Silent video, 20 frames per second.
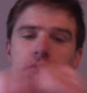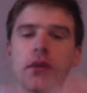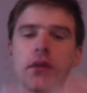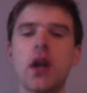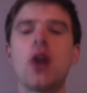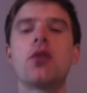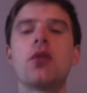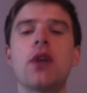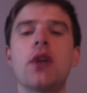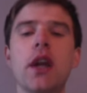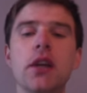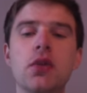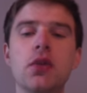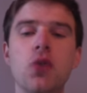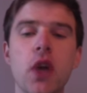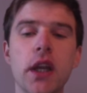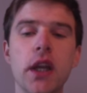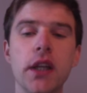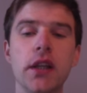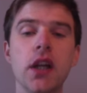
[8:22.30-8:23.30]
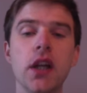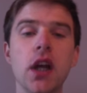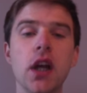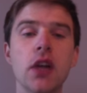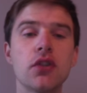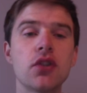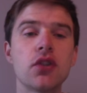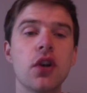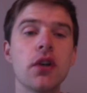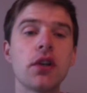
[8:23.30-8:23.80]
Okay, great.
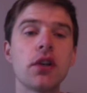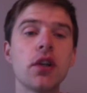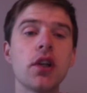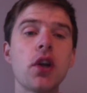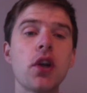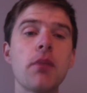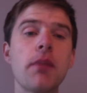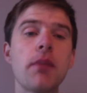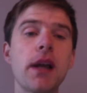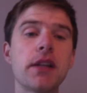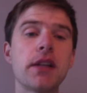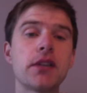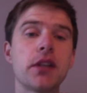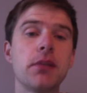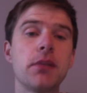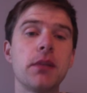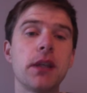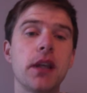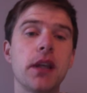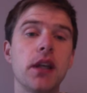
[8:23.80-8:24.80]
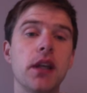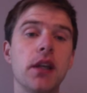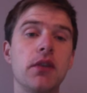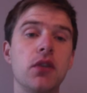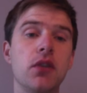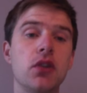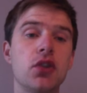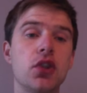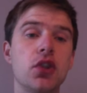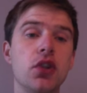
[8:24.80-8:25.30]
So I'm going to go back to the beginning of the
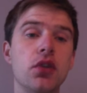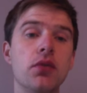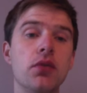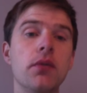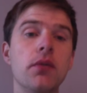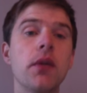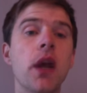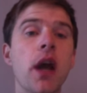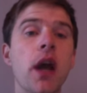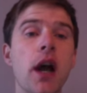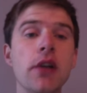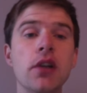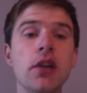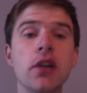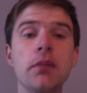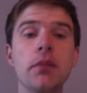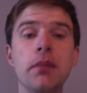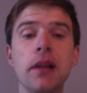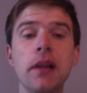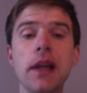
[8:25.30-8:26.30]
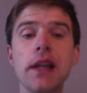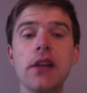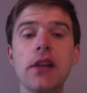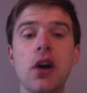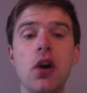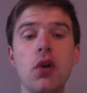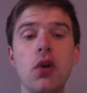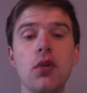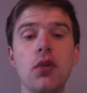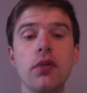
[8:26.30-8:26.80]
tune. I'm going to play the
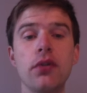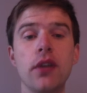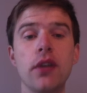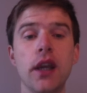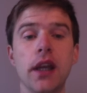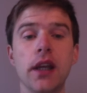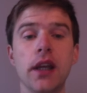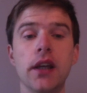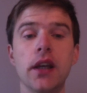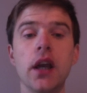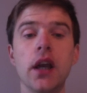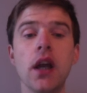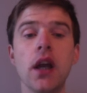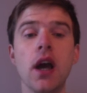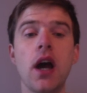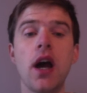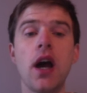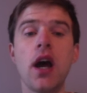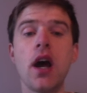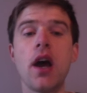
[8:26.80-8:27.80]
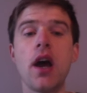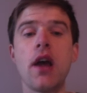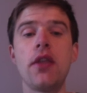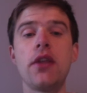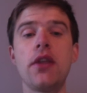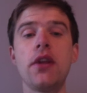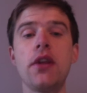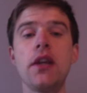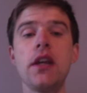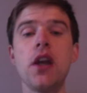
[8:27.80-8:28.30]
whole thing.
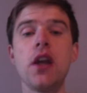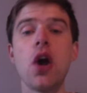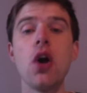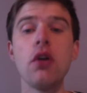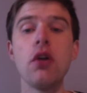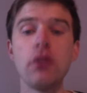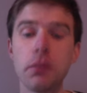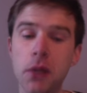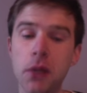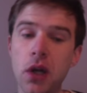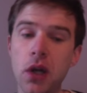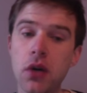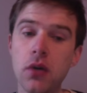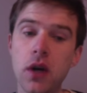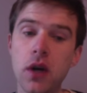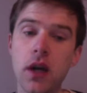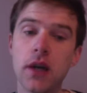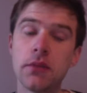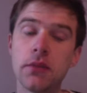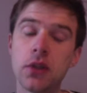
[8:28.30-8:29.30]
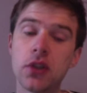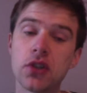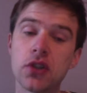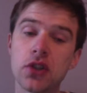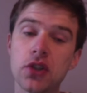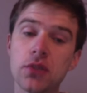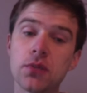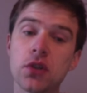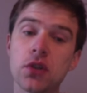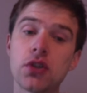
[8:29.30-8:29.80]
The overblow, I'm going to
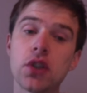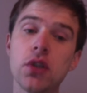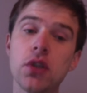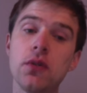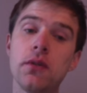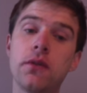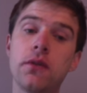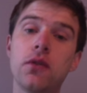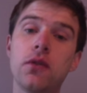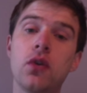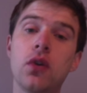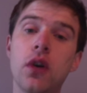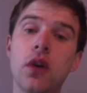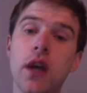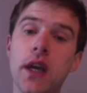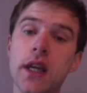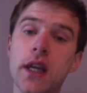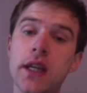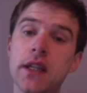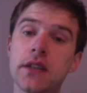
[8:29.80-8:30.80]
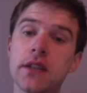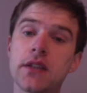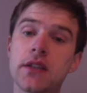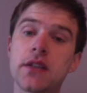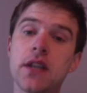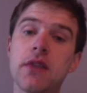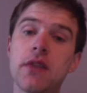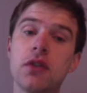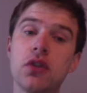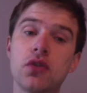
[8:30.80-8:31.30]
substitute for a
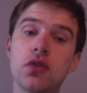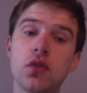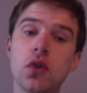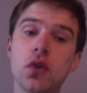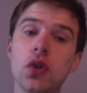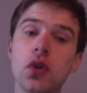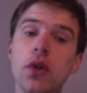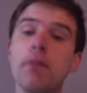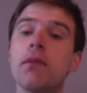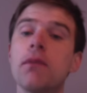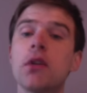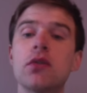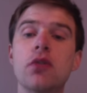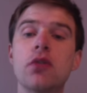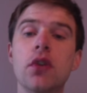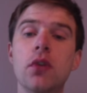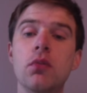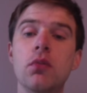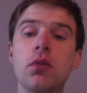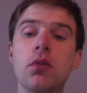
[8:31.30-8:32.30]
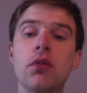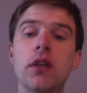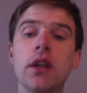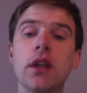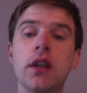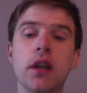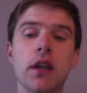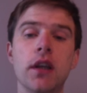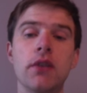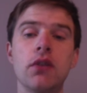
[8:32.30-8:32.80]
7 draw. So don't worry
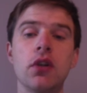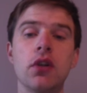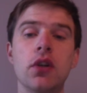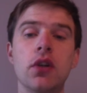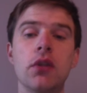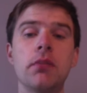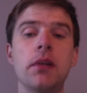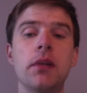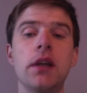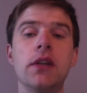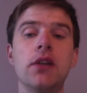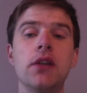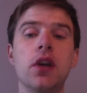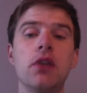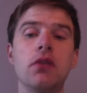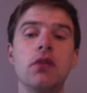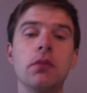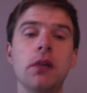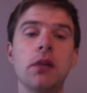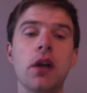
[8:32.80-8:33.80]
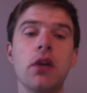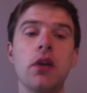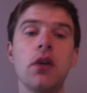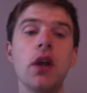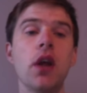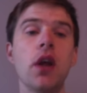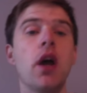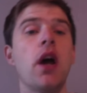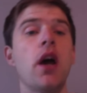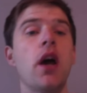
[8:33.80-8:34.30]
if you're not playing the overblow.
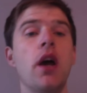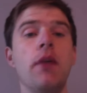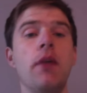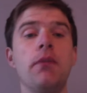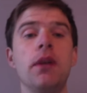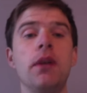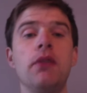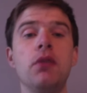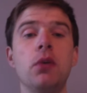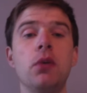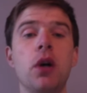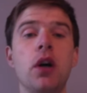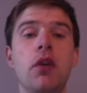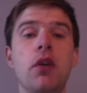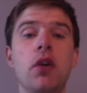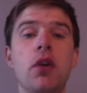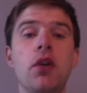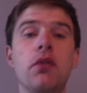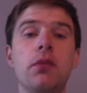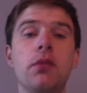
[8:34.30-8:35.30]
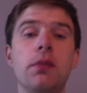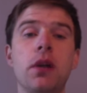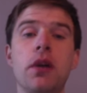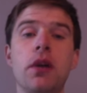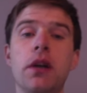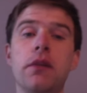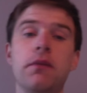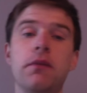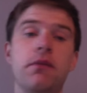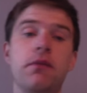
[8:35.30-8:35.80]
If you are
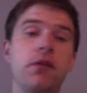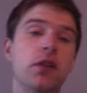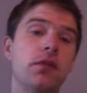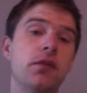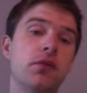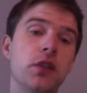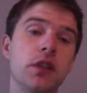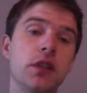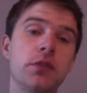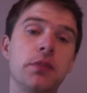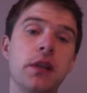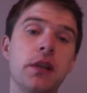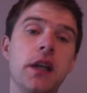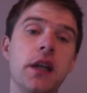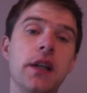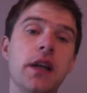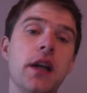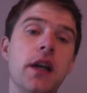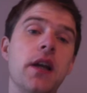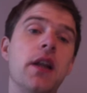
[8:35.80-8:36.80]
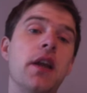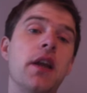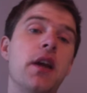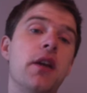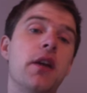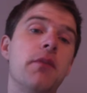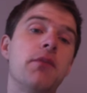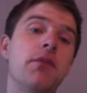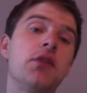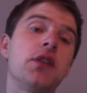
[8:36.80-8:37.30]
overblowing, feel free to play that
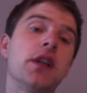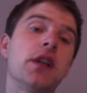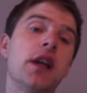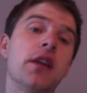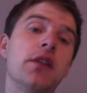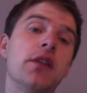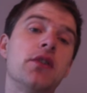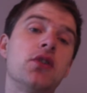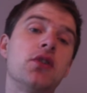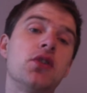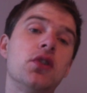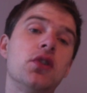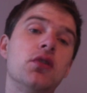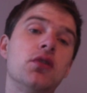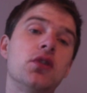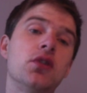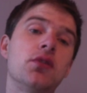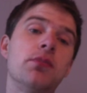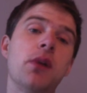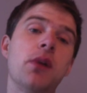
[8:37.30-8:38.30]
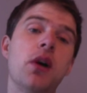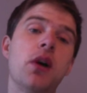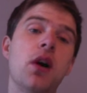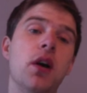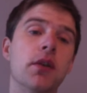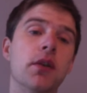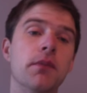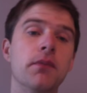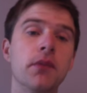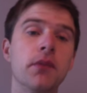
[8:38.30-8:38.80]
to get the tune spot
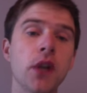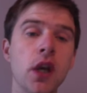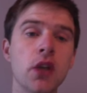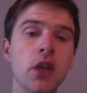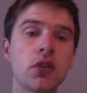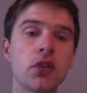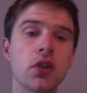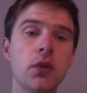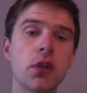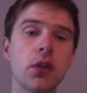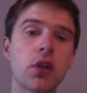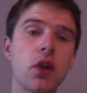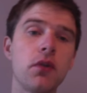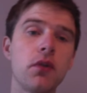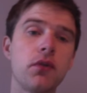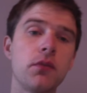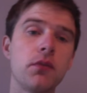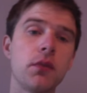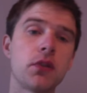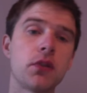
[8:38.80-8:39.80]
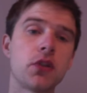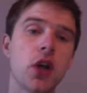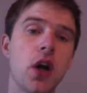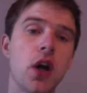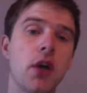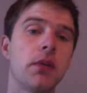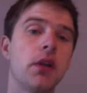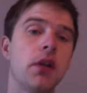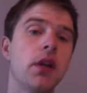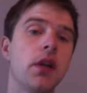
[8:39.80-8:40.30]
on. So we'll go from the
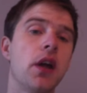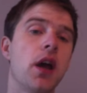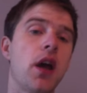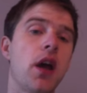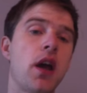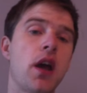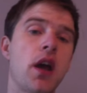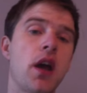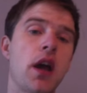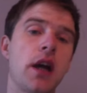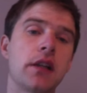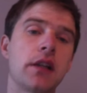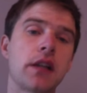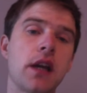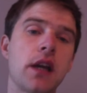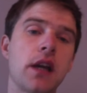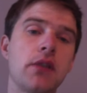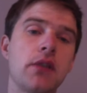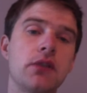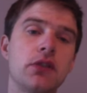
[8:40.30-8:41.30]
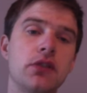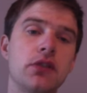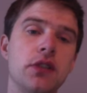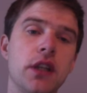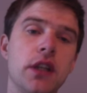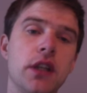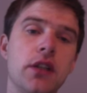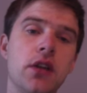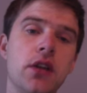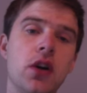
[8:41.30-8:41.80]
top. I'll count us
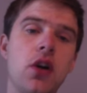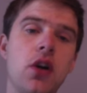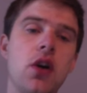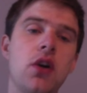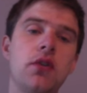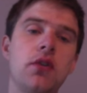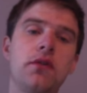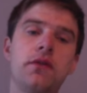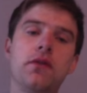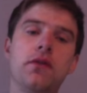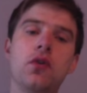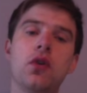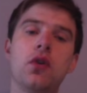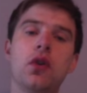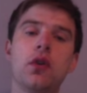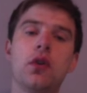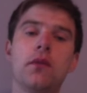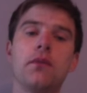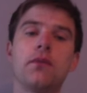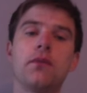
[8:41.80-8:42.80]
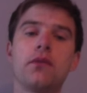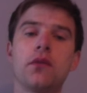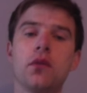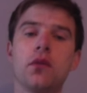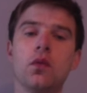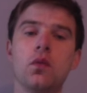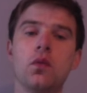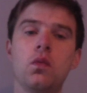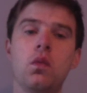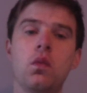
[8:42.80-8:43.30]
in on 4.
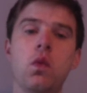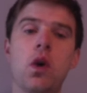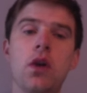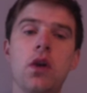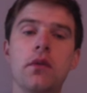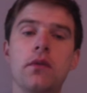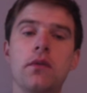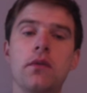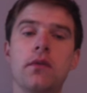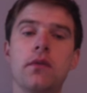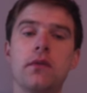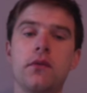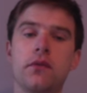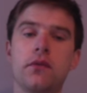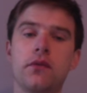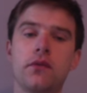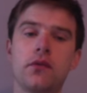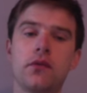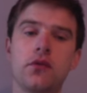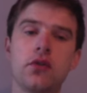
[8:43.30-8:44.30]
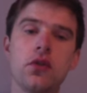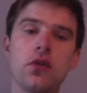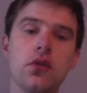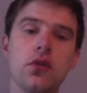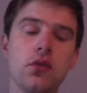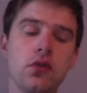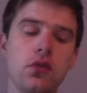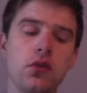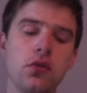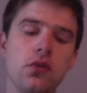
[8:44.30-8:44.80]
1,
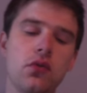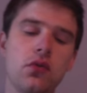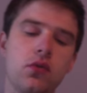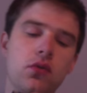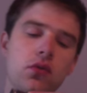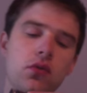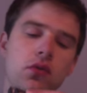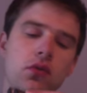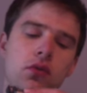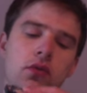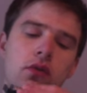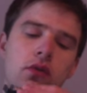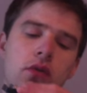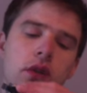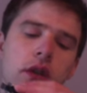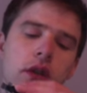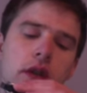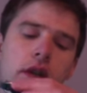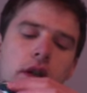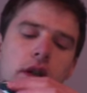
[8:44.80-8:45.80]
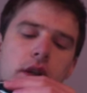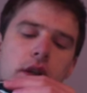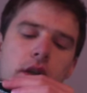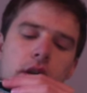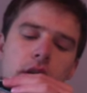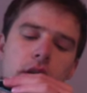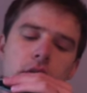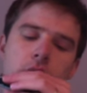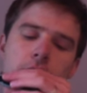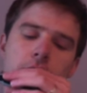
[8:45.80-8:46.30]
2, 3,
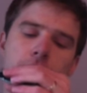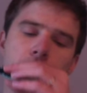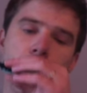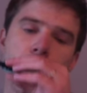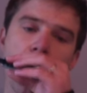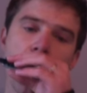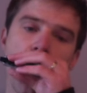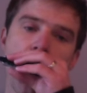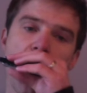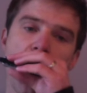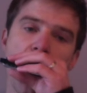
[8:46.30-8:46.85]
4.